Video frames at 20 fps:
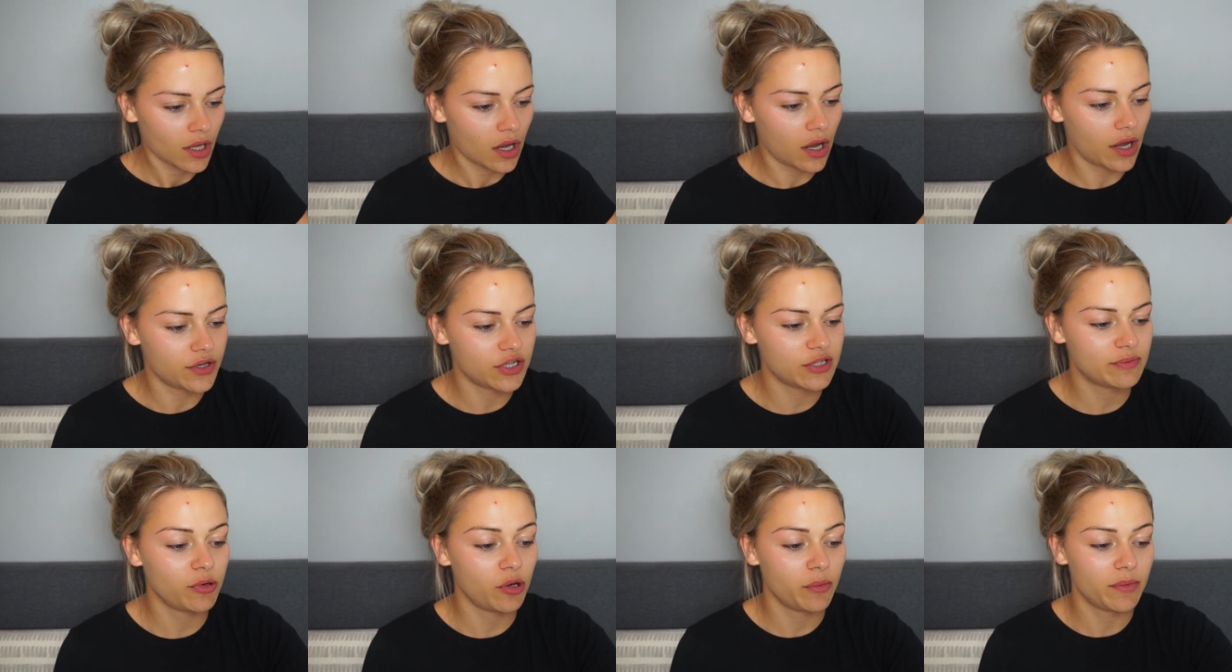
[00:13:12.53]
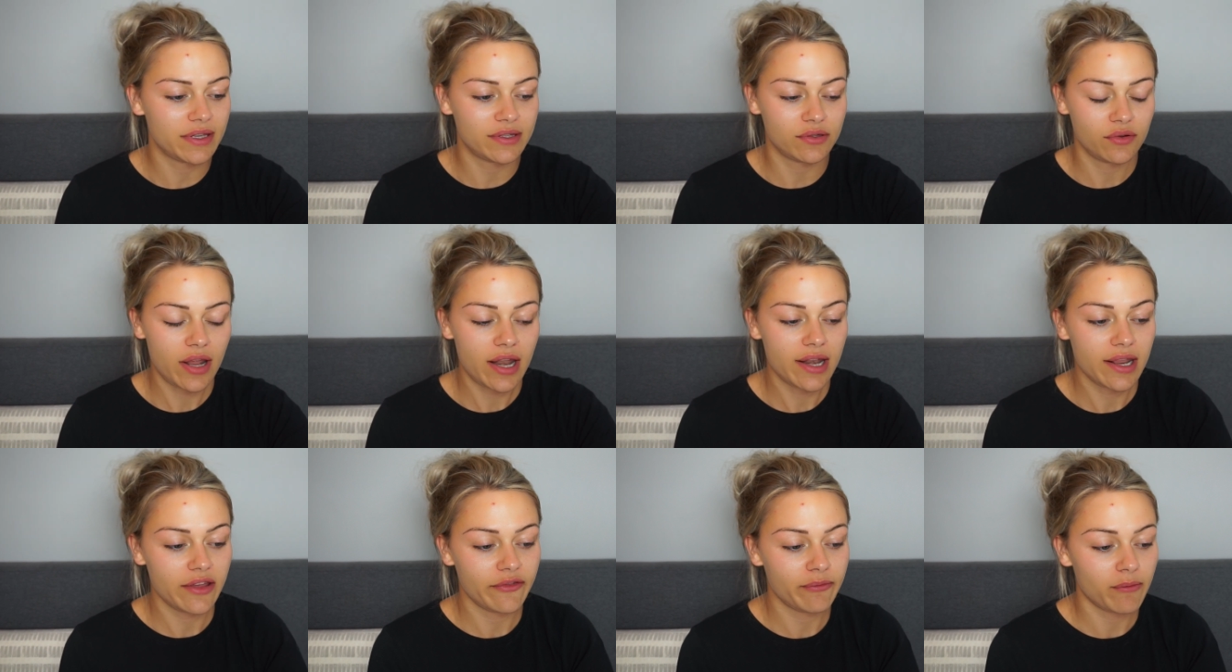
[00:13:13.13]
I just pop this on
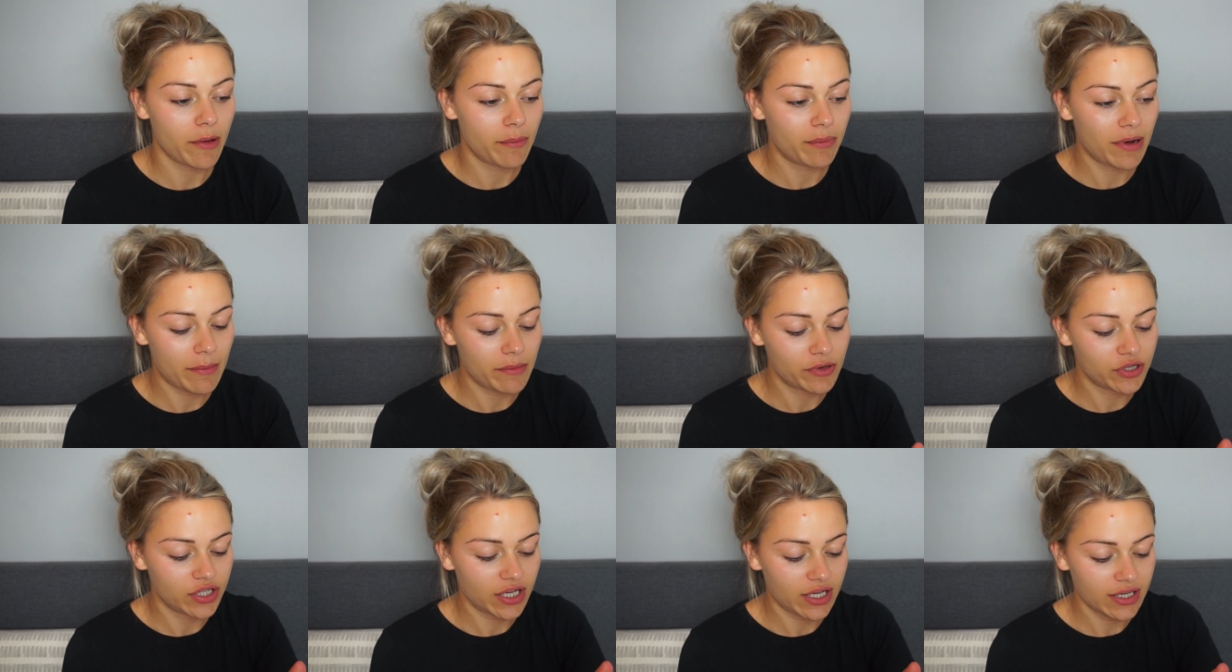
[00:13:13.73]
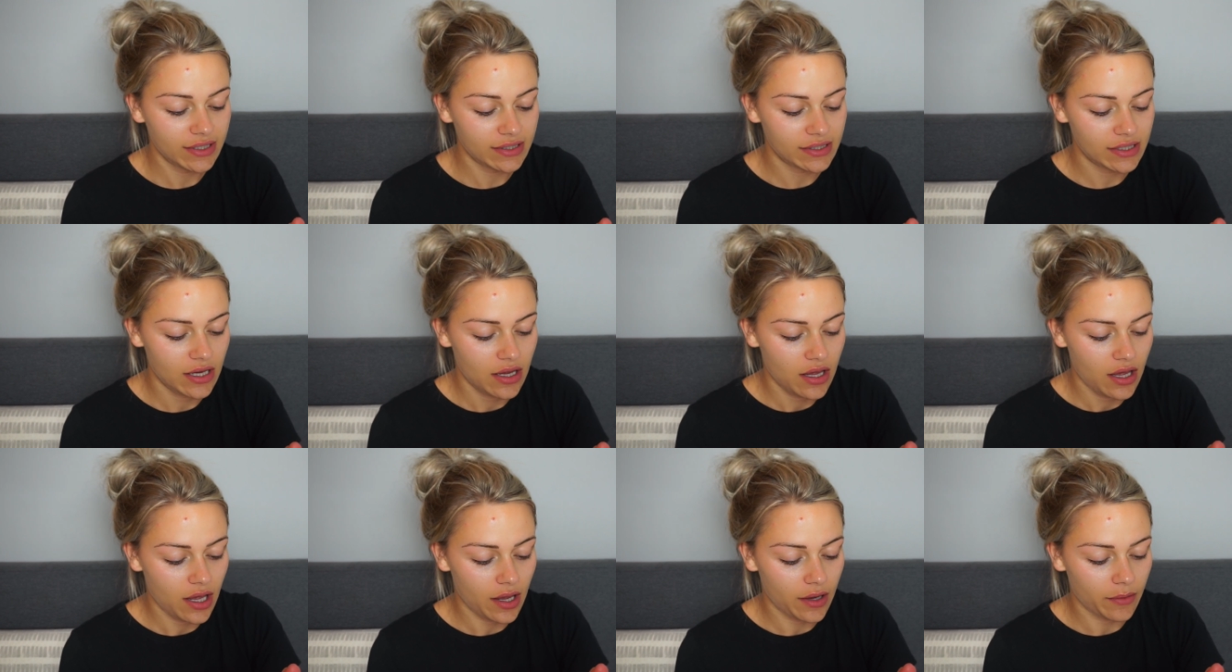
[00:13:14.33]
any of my blemishes.
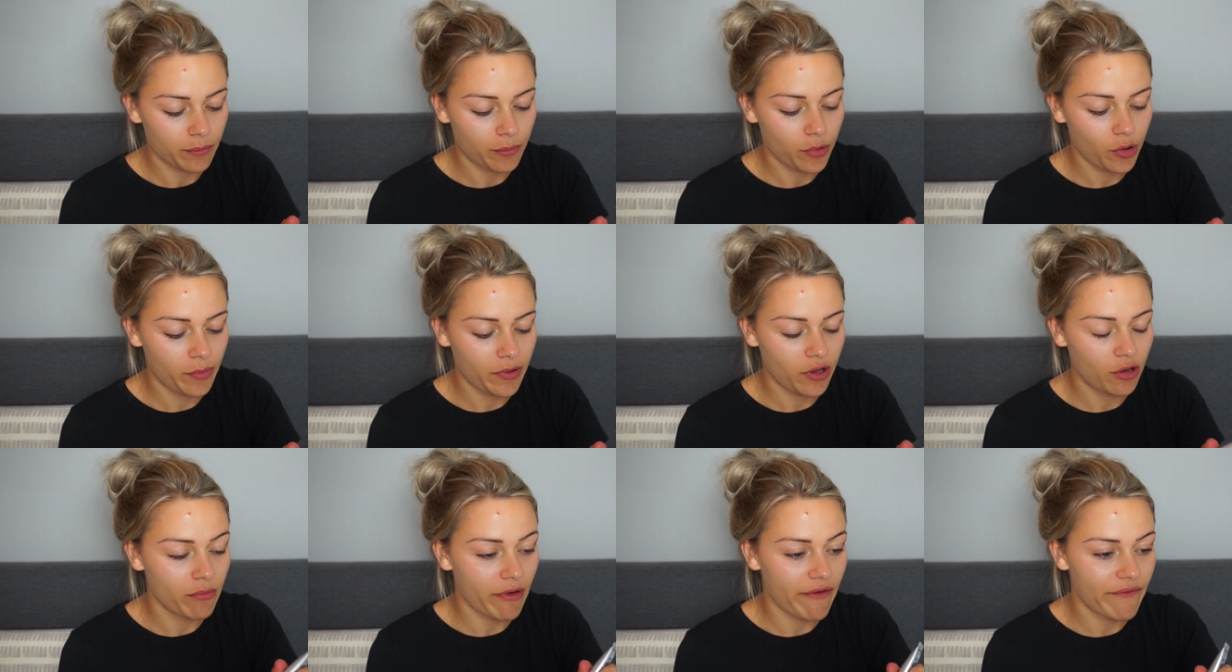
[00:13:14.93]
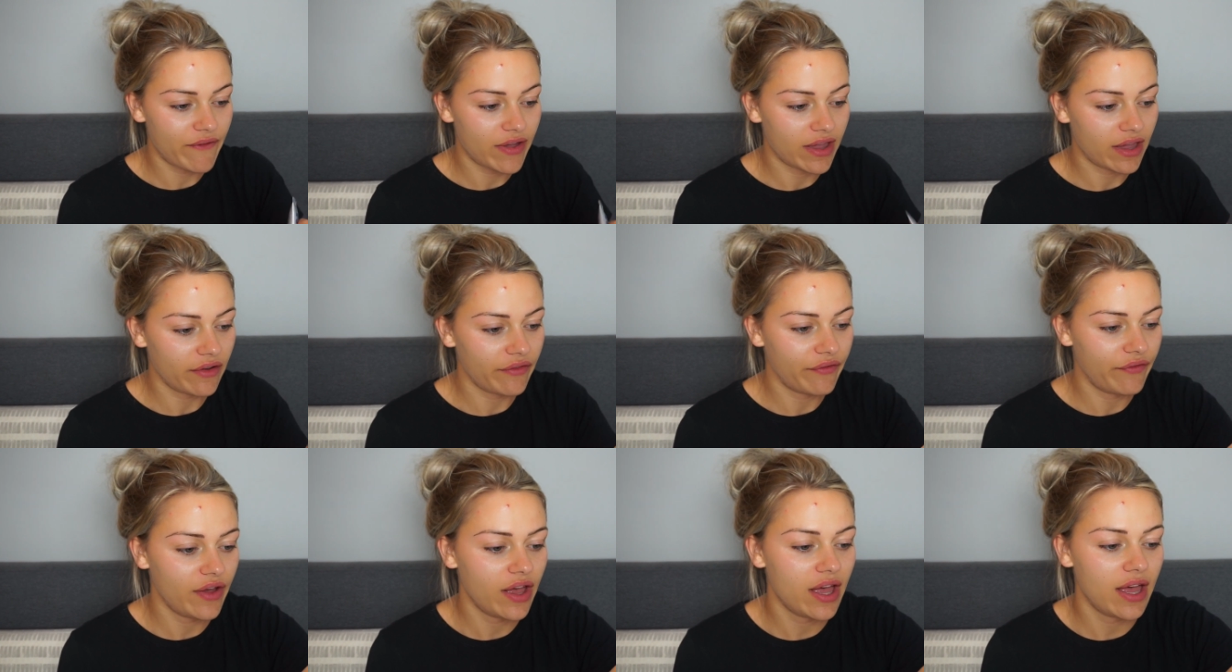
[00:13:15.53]
I pop it on my finger
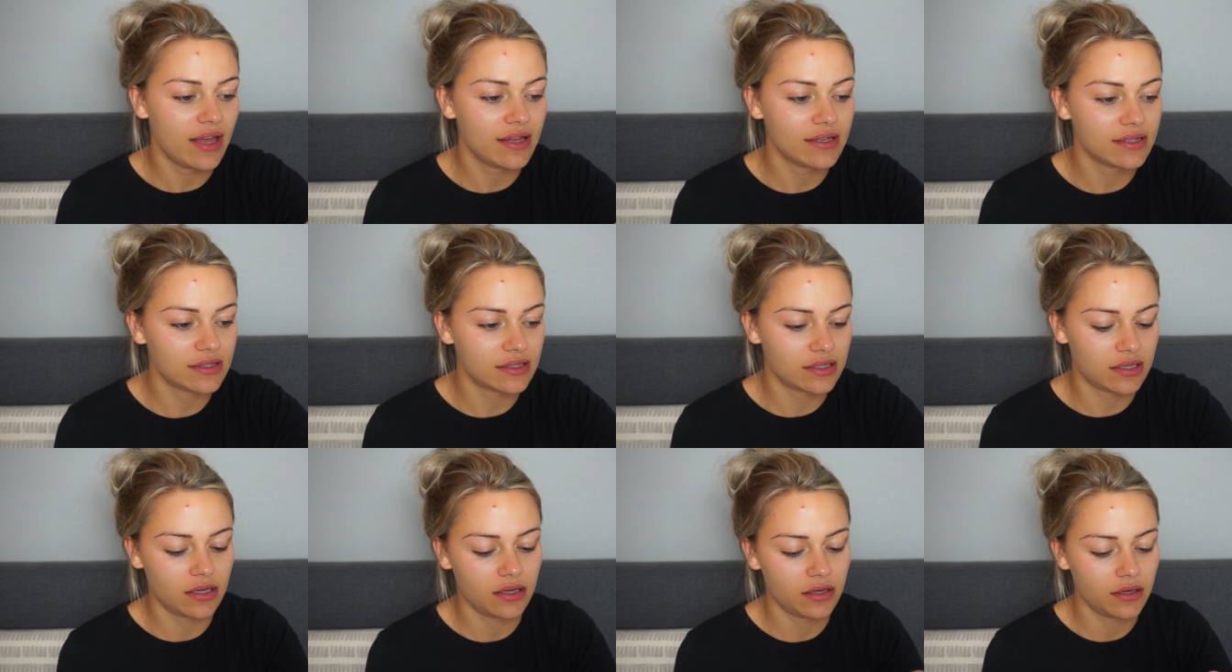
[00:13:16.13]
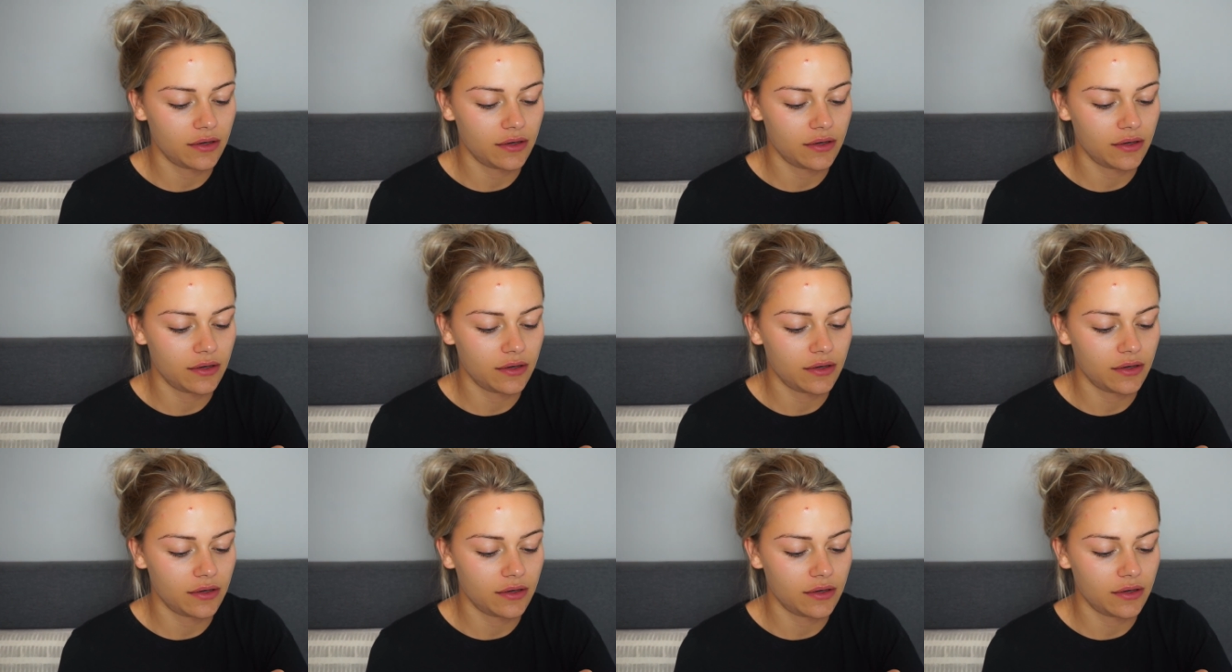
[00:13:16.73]
first,